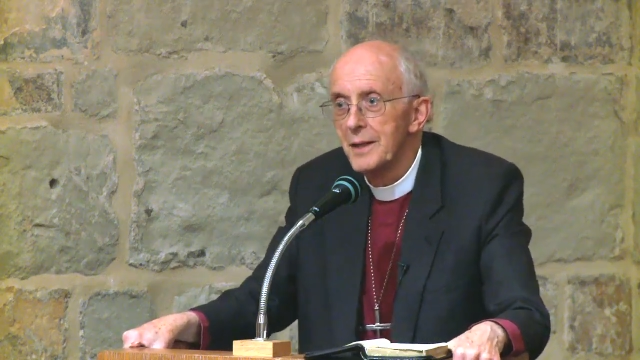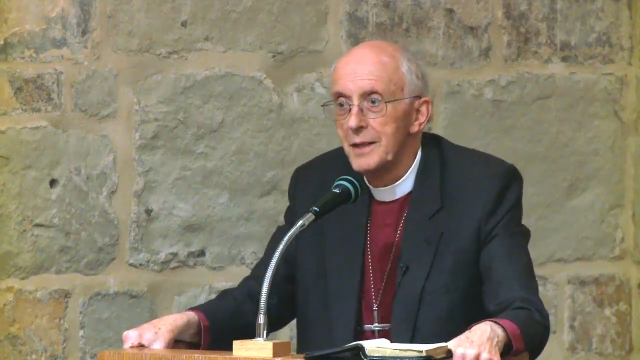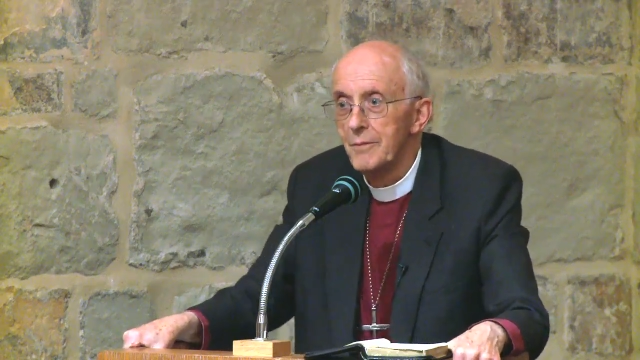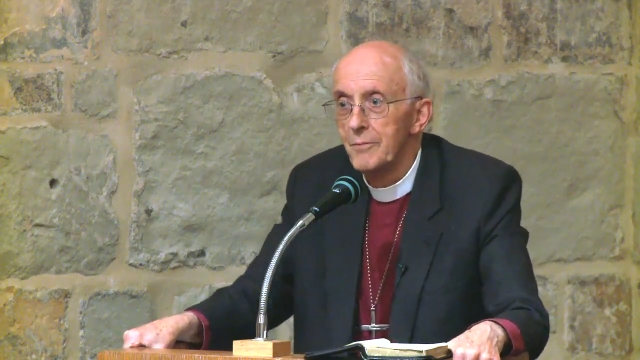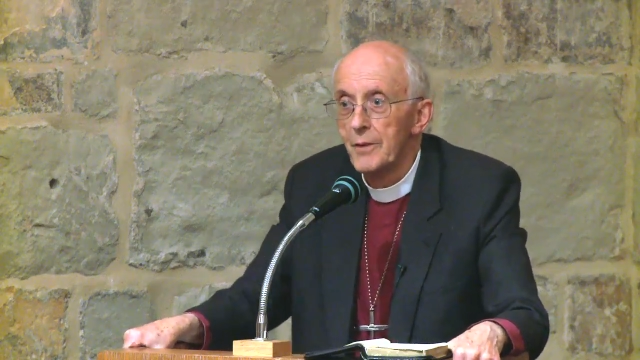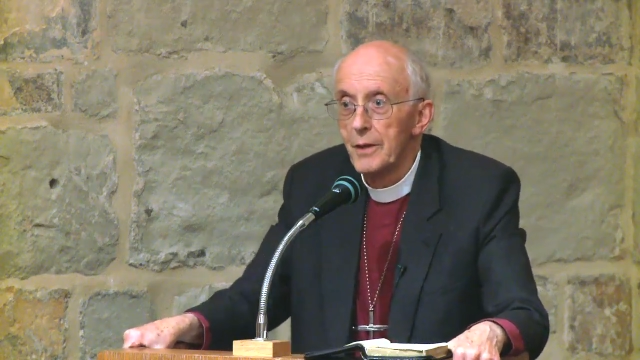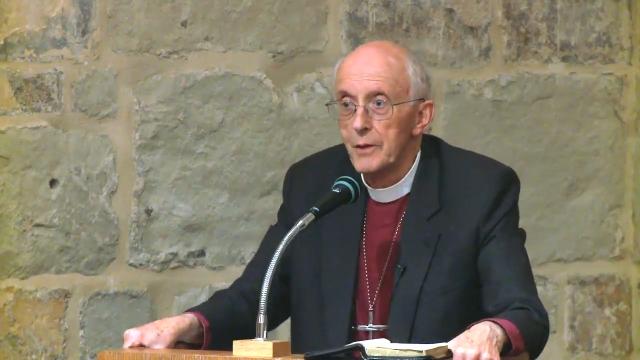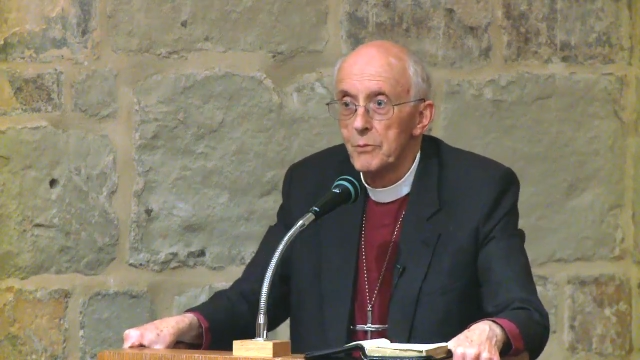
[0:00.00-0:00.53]

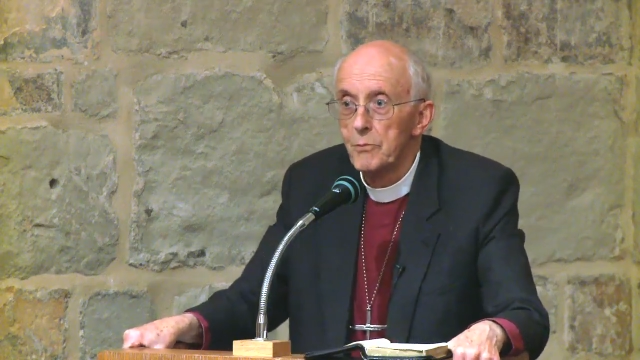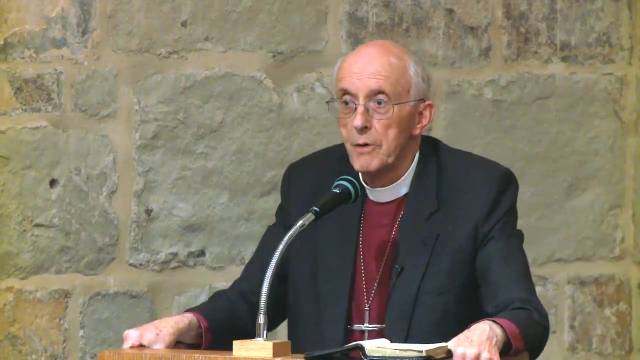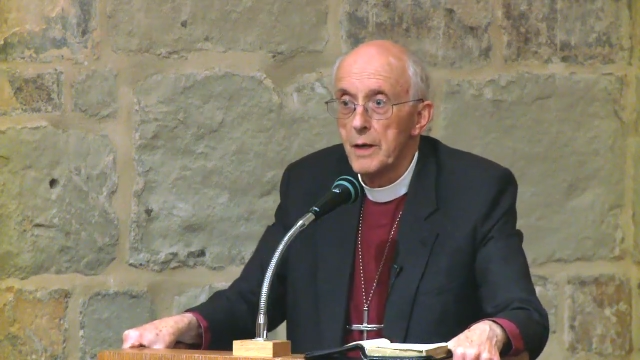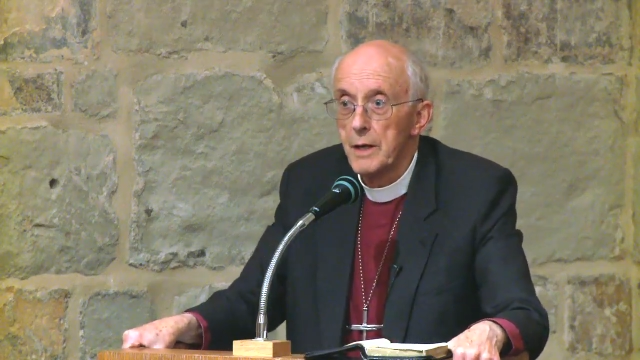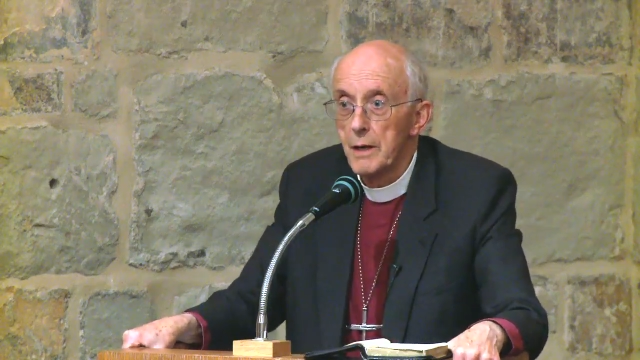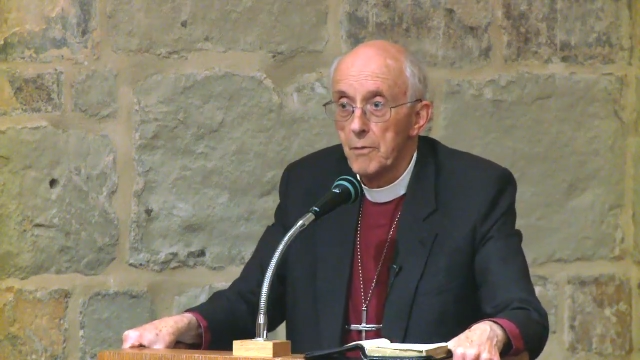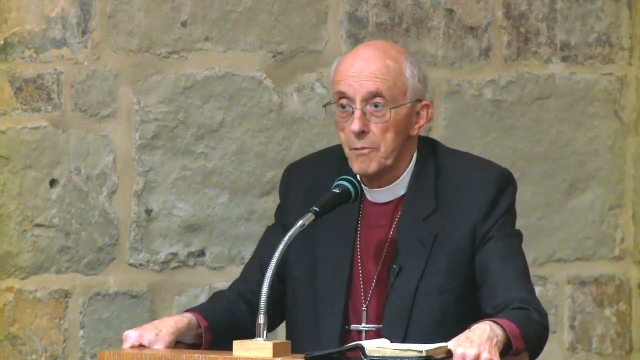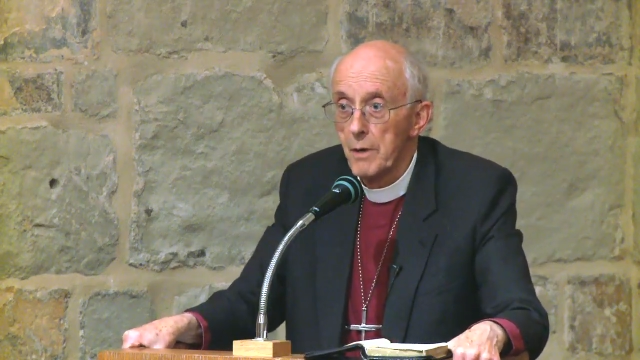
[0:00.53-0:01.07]
even though you
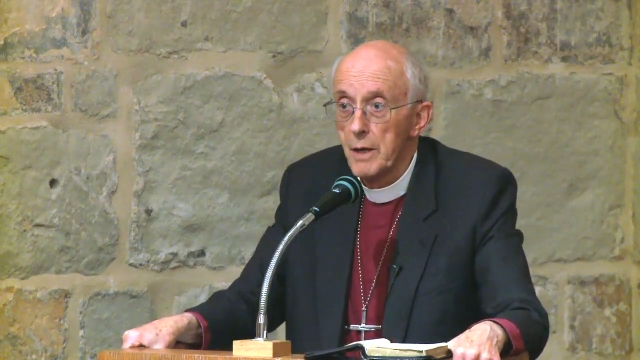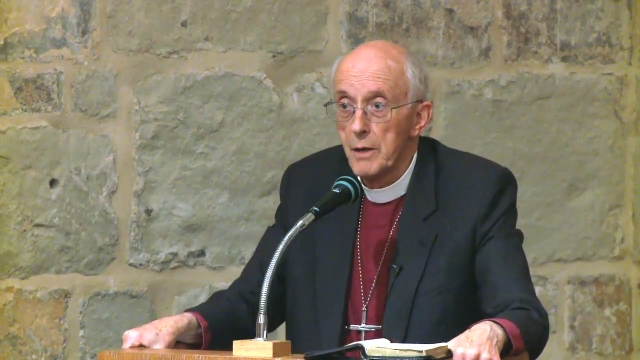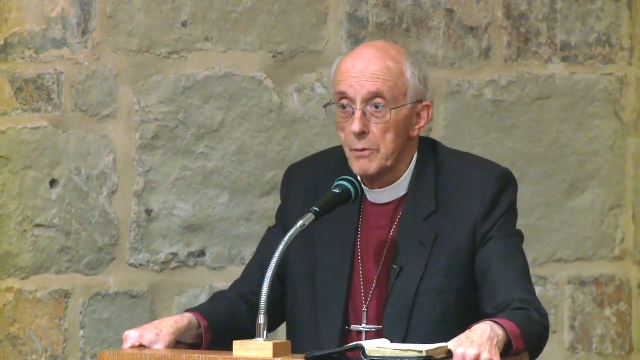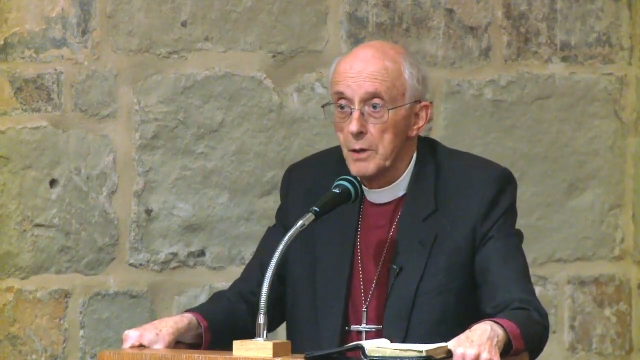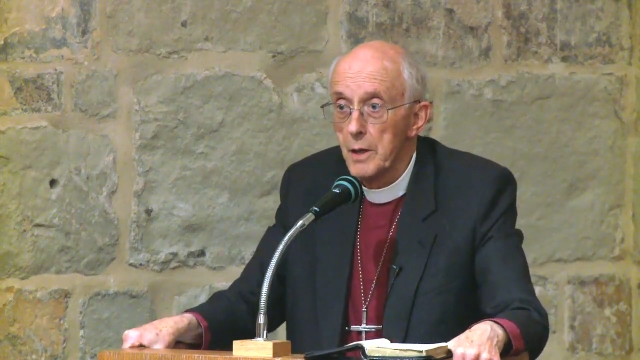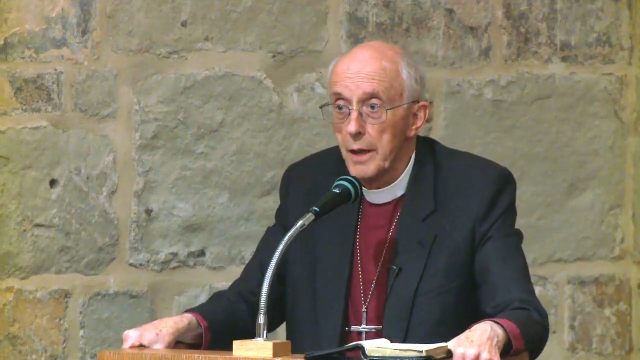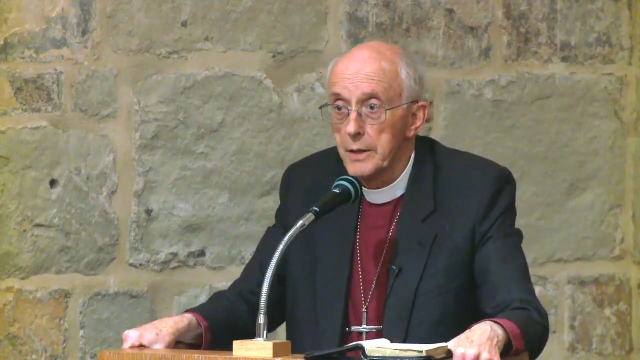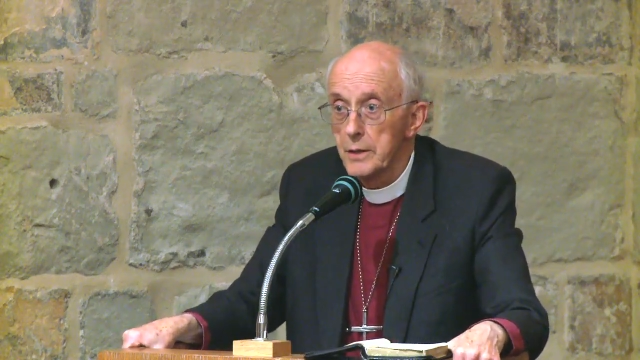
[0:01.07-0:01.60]
really
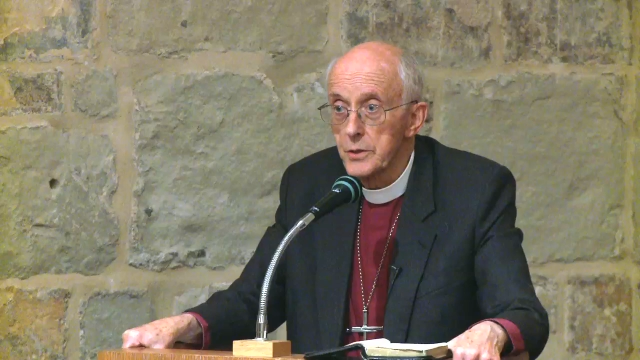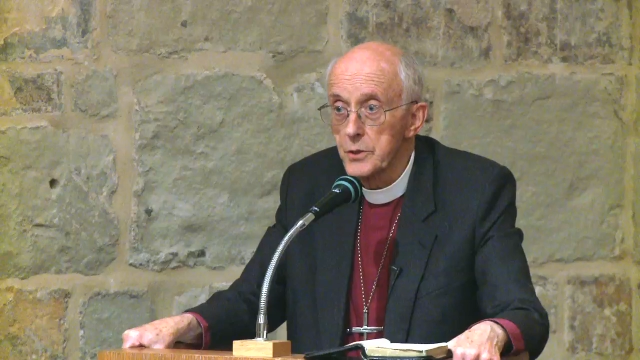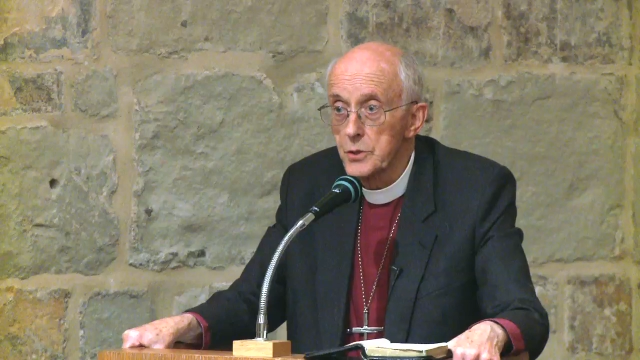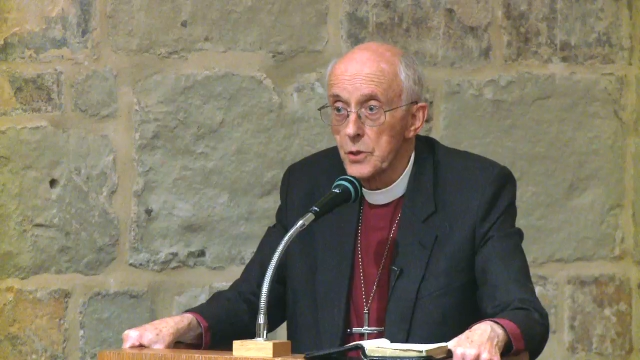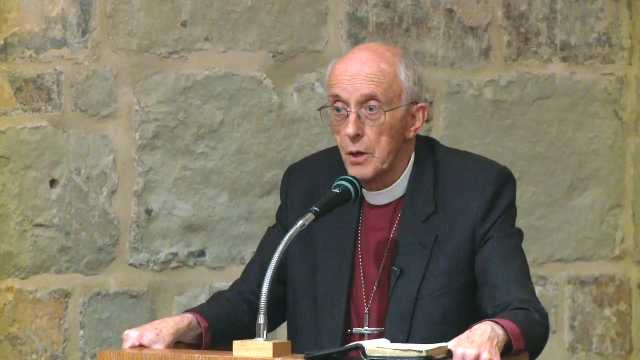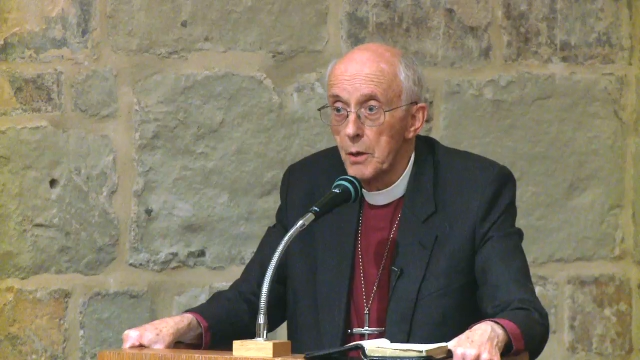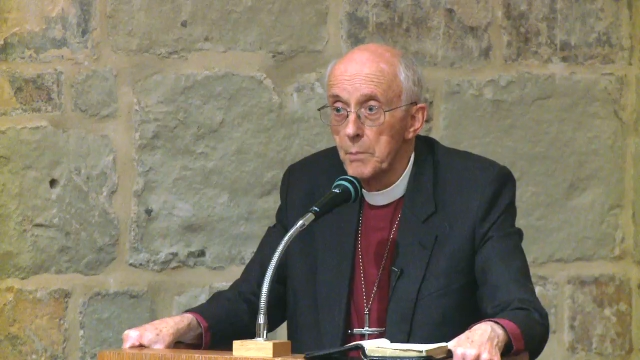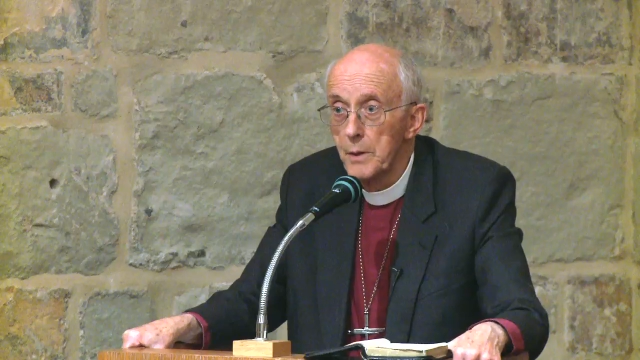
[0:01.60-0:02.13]
would like to
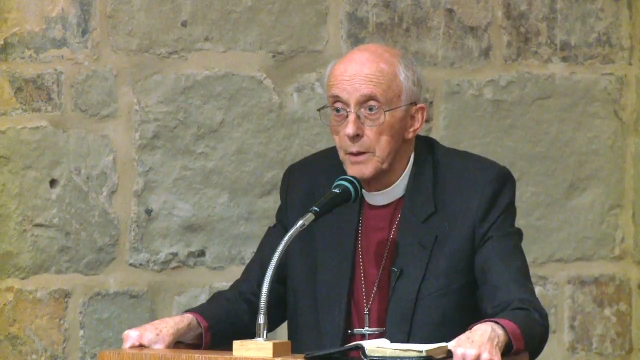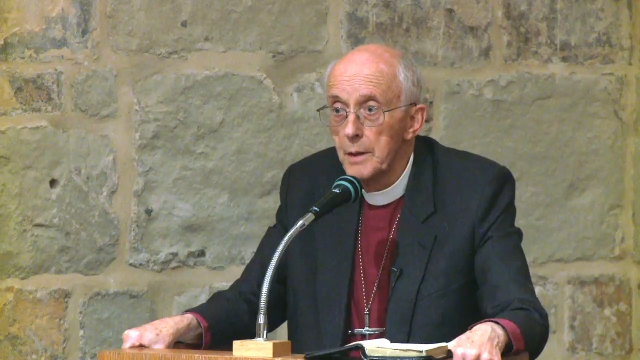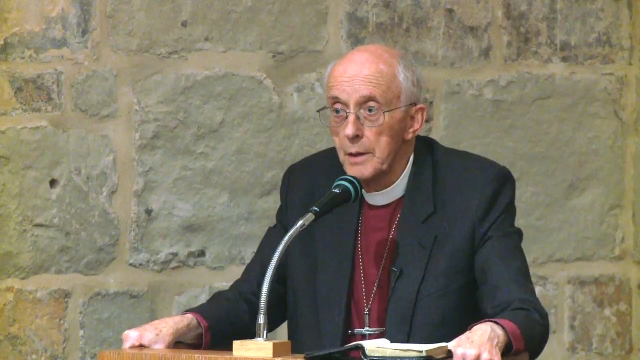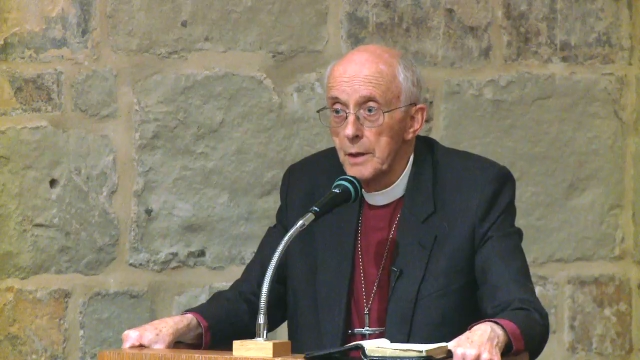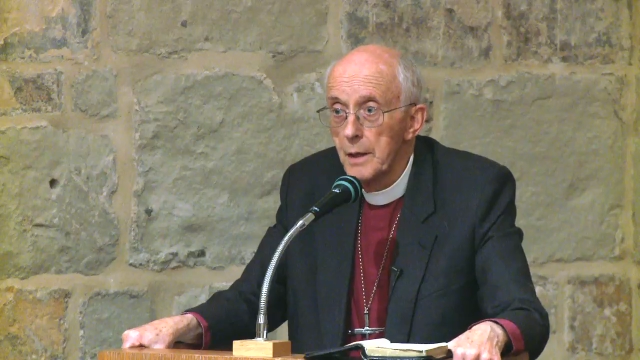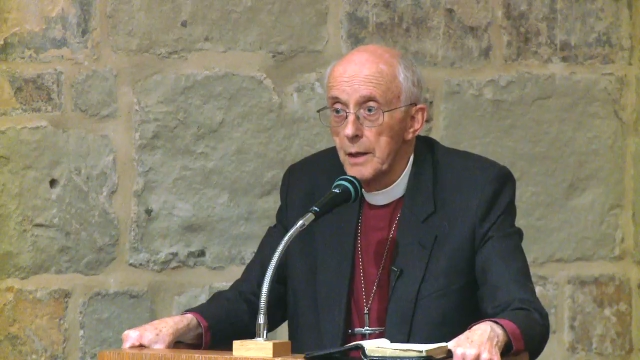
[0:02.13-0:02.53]
stop.